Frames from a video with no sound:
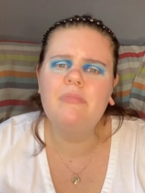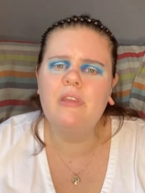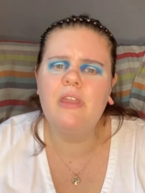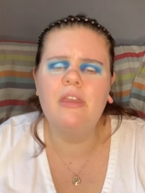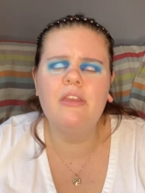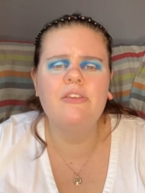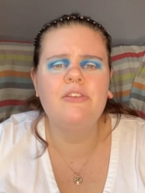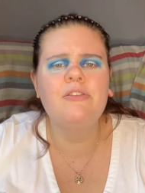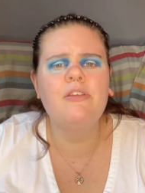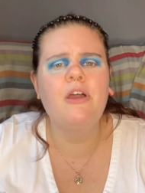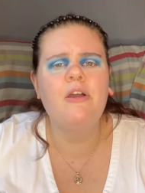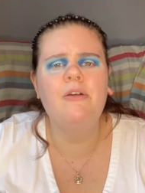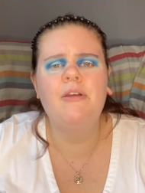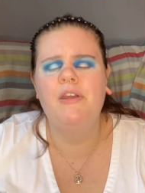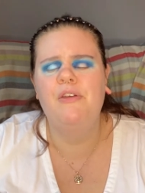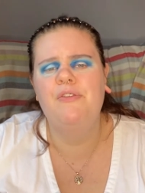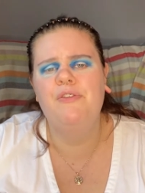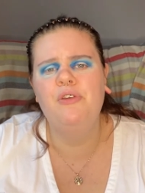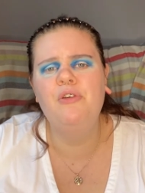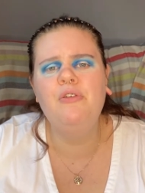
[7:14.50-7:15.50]
So
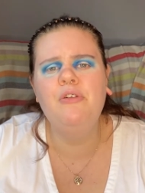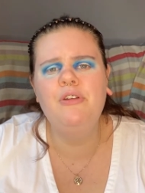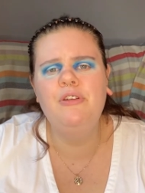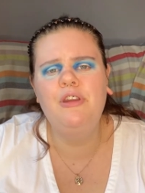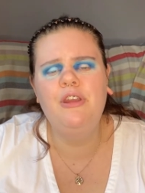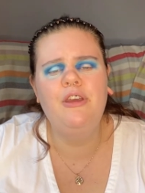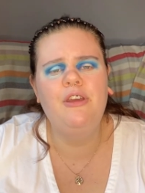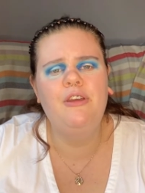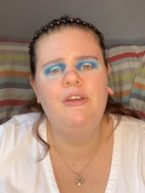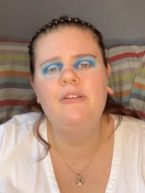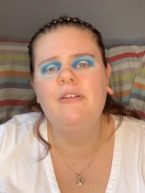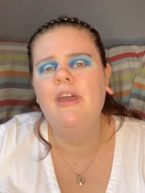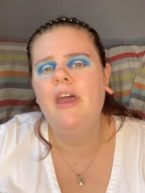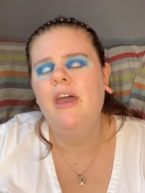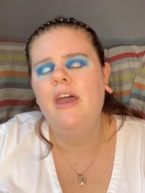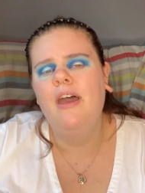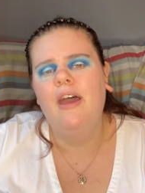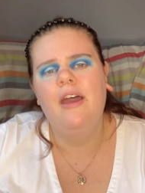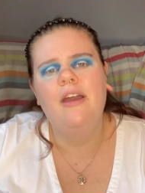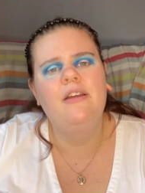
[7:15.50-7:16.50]
if you're new
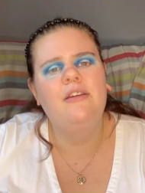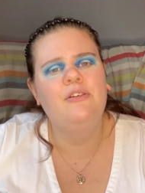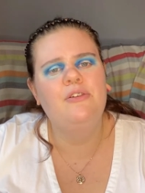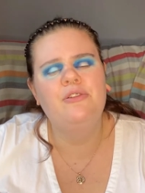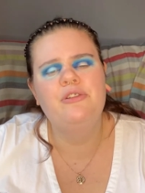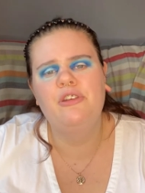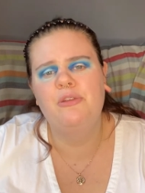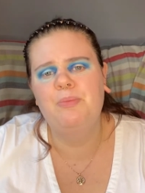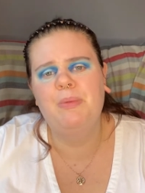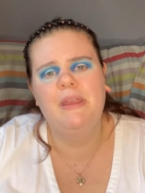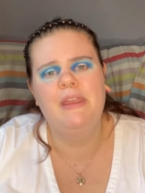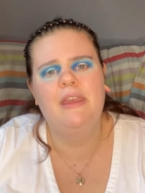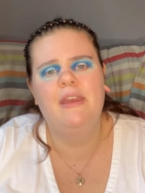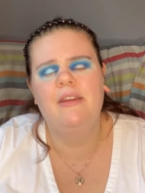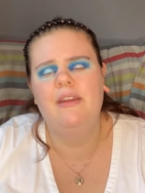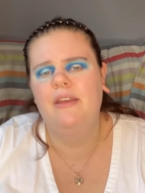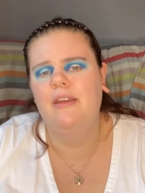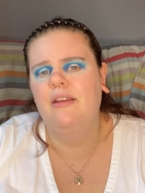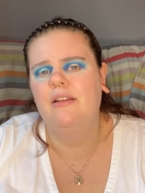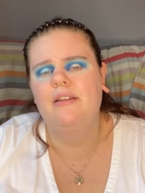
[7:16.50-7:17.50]
and you're just
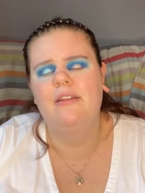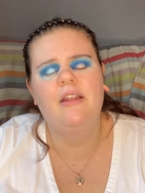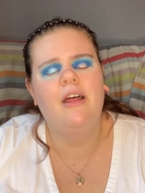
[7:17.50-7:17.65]
beginning,